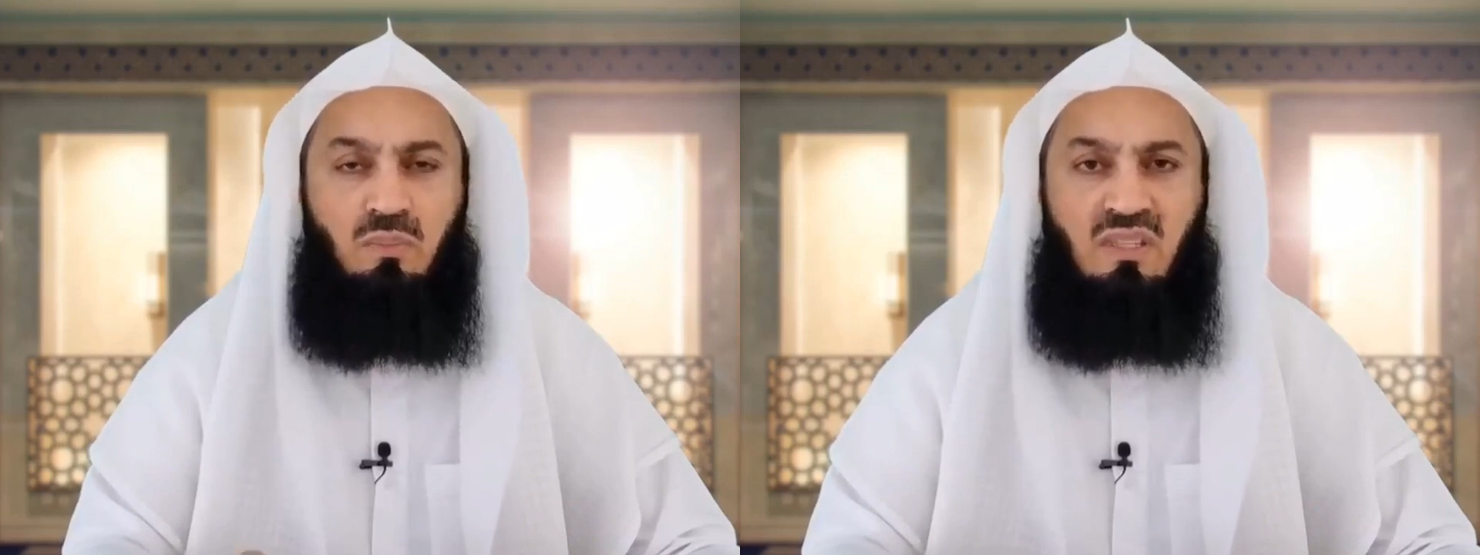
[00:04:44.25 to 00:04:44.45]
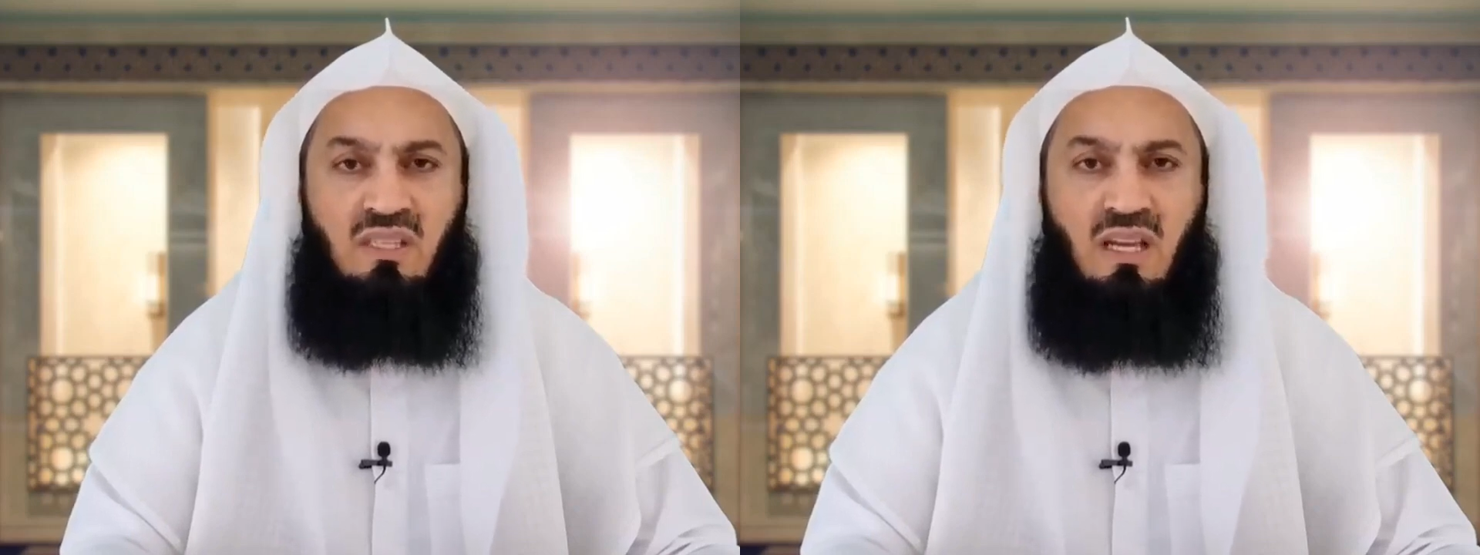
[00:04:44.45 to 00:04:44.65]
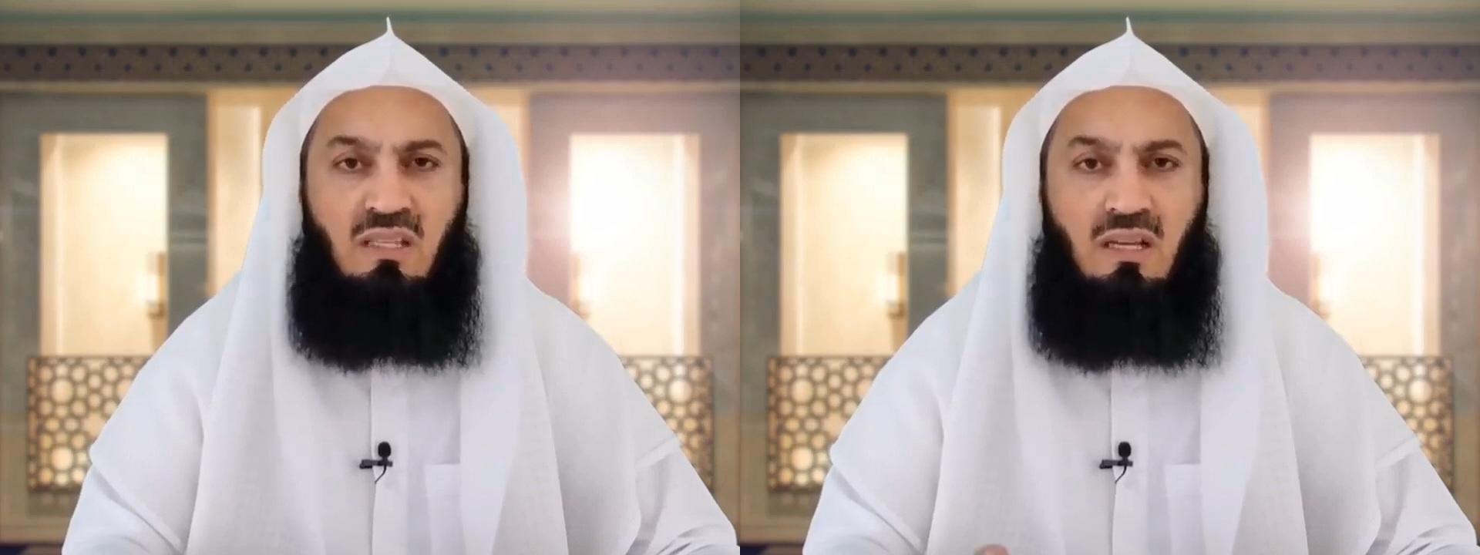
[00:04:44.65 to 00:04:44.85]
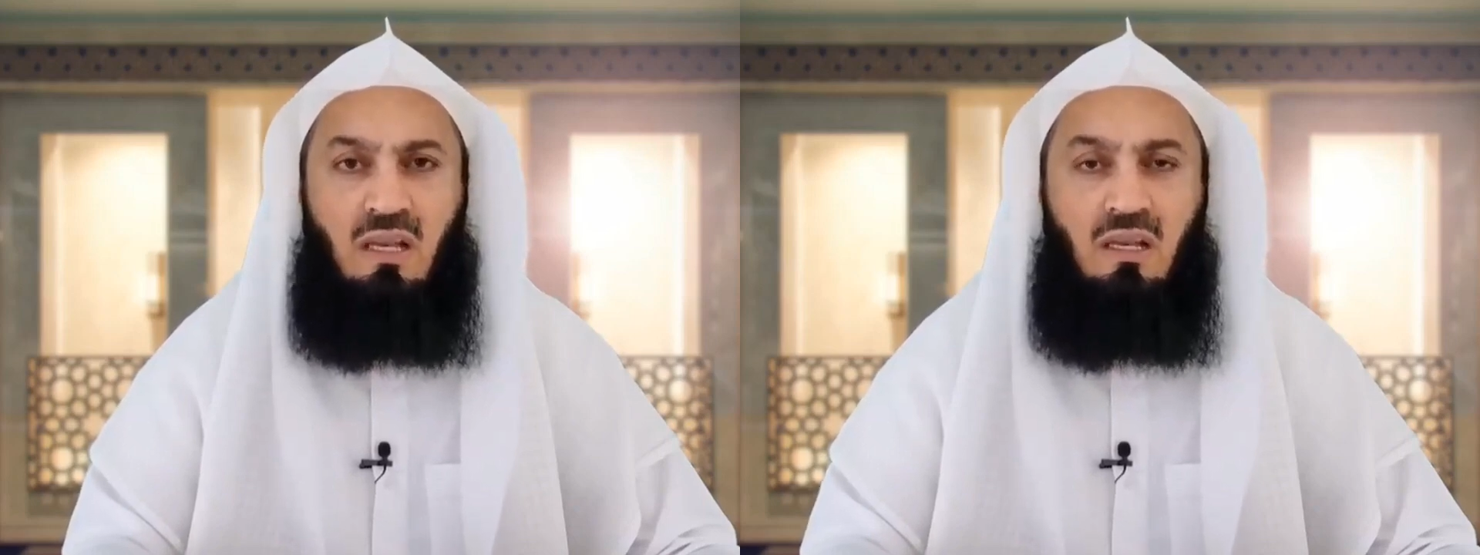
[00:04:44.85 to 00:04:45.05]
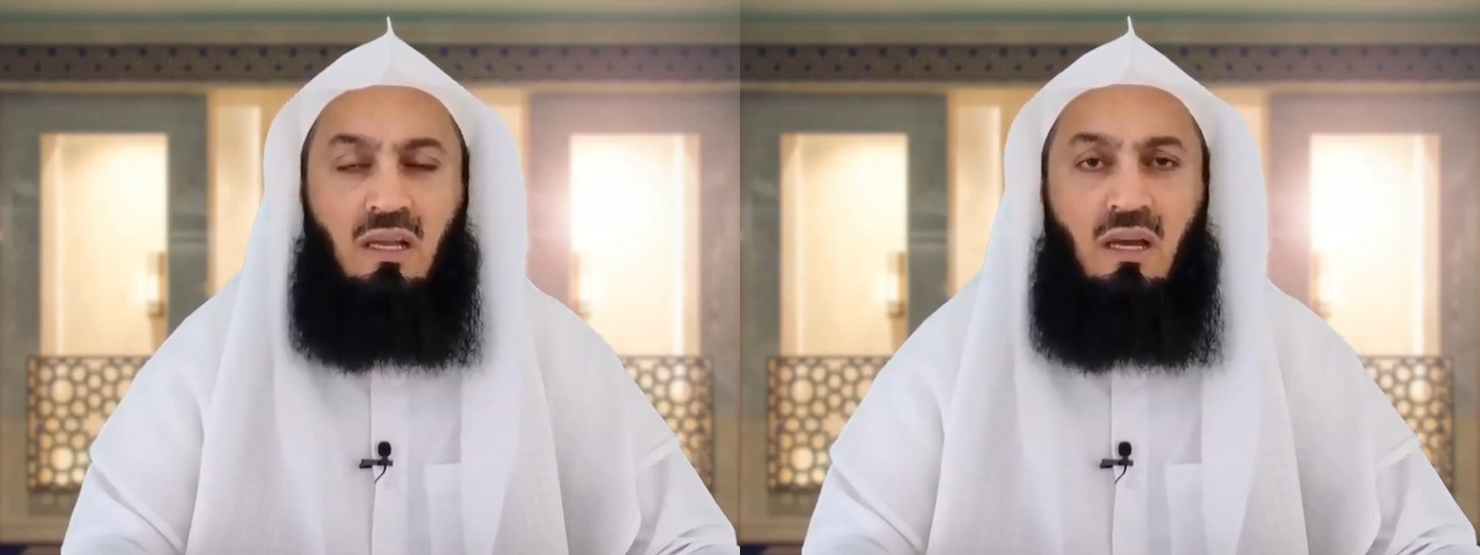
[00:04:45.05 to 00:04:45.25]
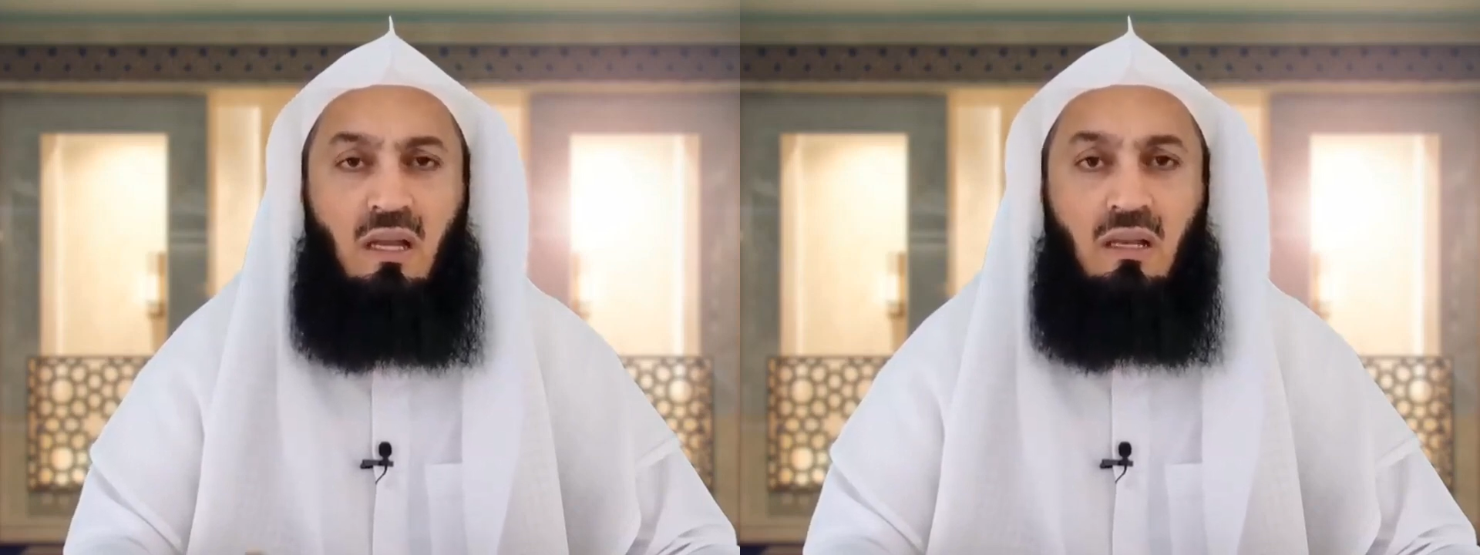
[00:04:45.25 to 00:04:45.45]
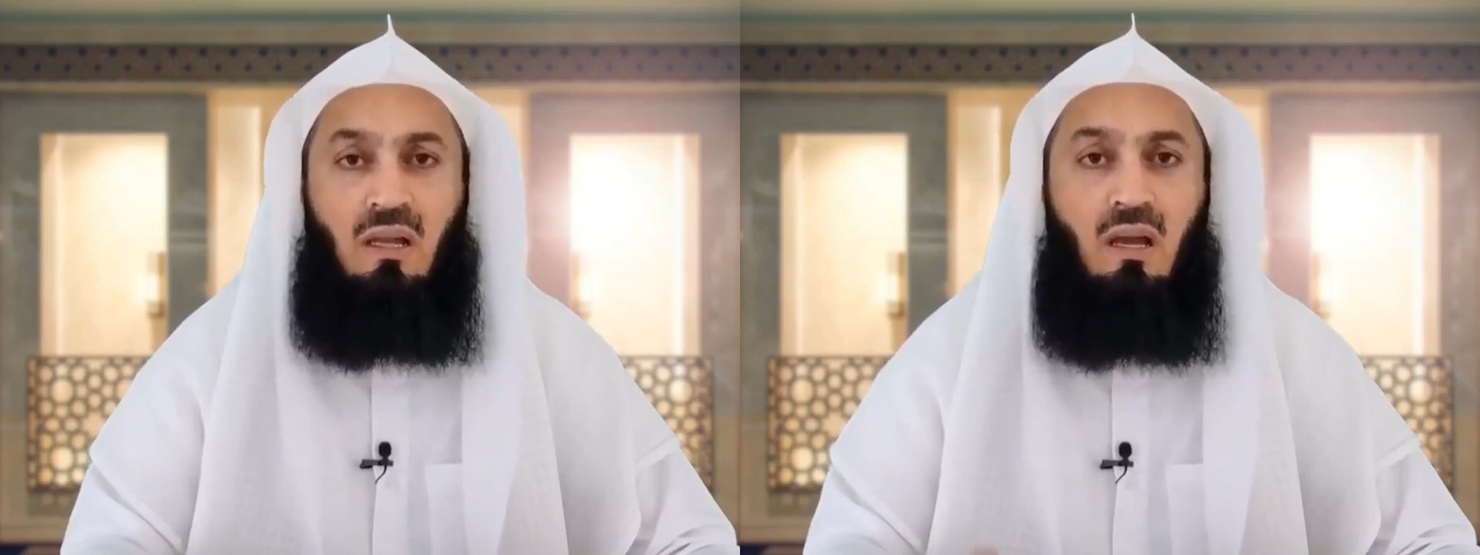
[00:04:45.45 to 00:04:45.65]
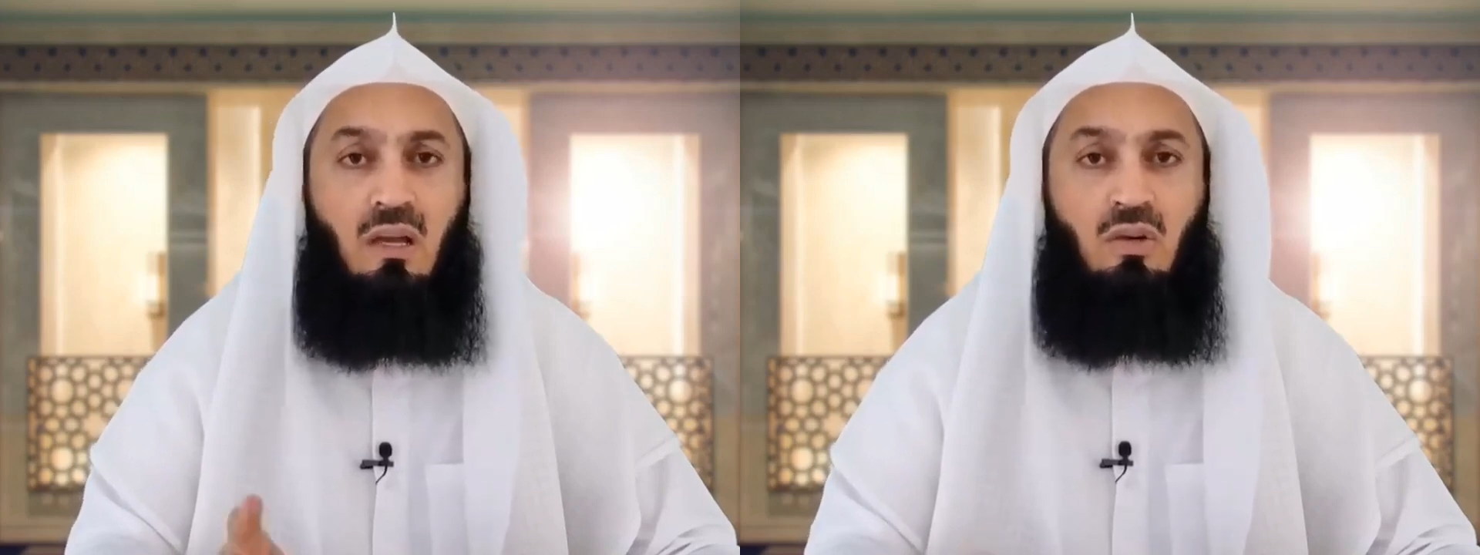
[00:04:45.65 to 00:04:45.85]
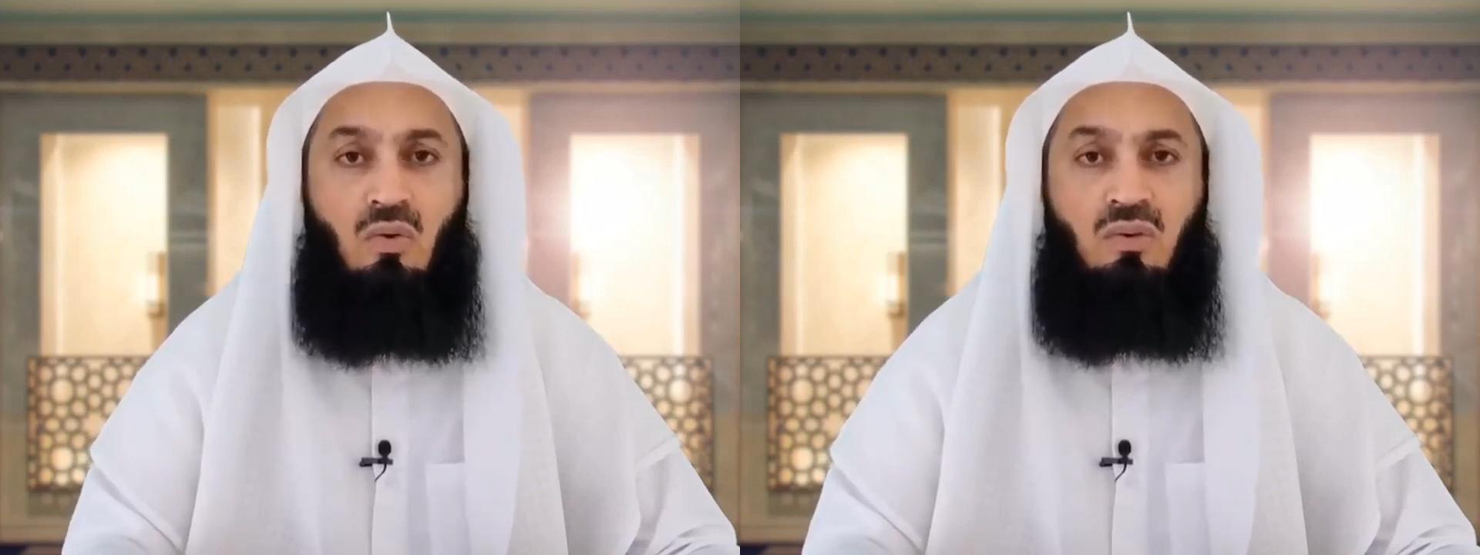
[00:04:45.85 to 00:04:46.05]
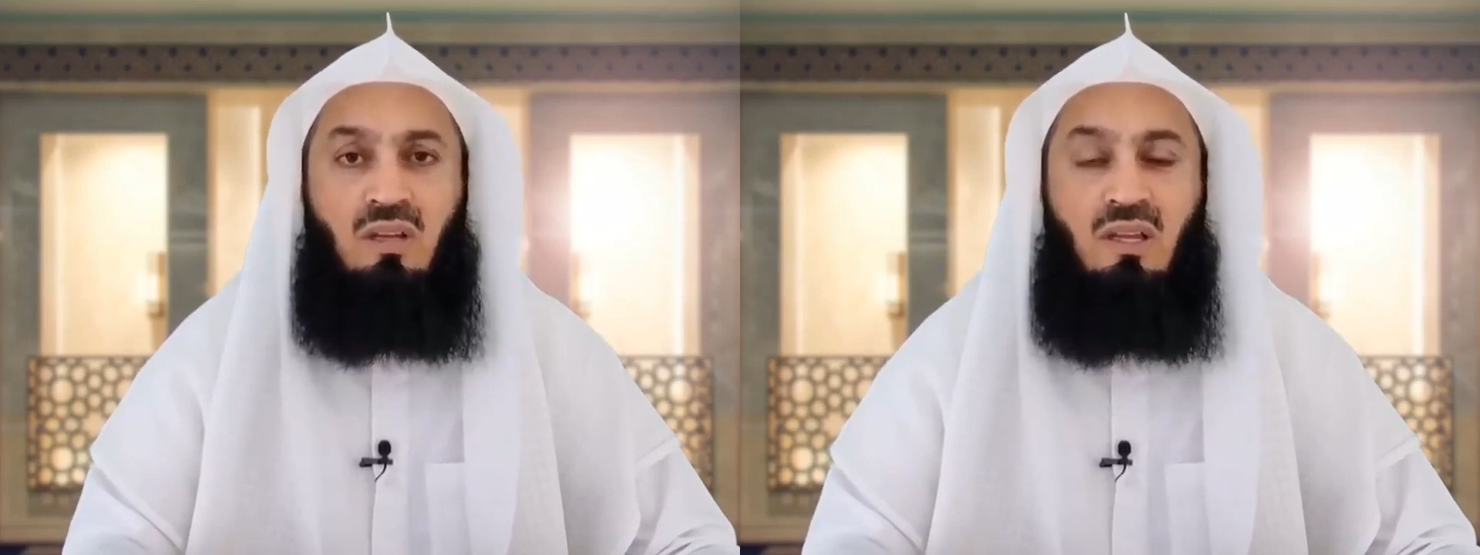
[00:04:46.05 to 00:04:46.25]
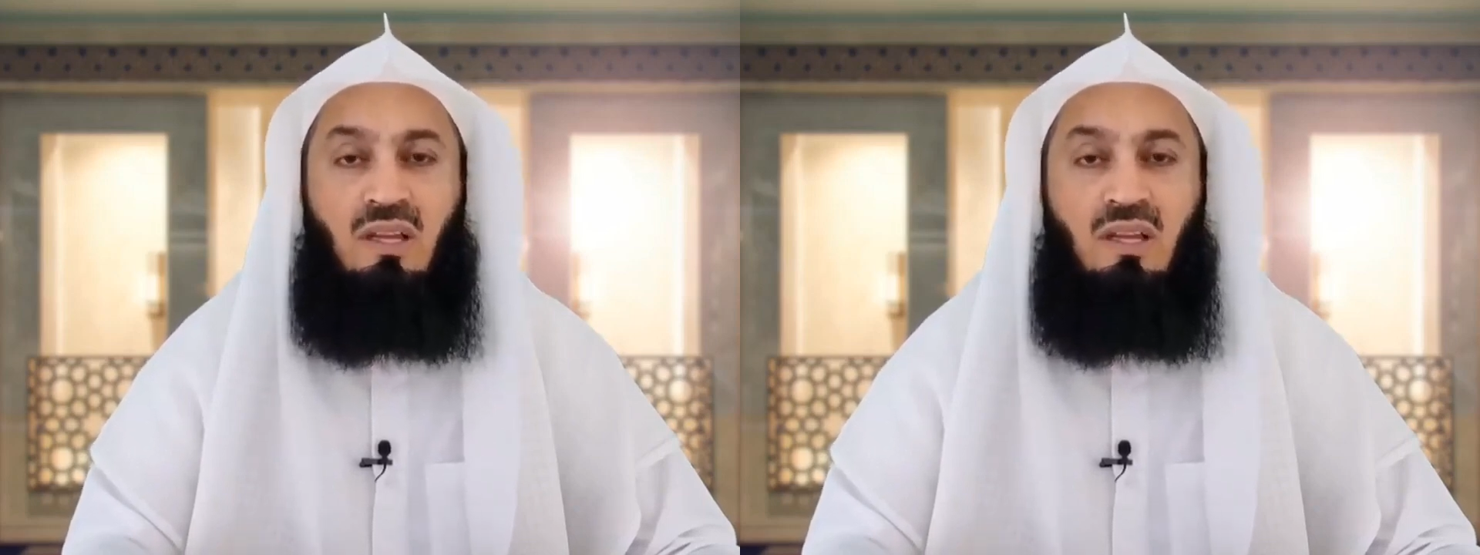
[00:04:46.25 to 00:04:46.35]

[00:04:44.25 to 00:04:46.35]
besides Allah, Allah alone.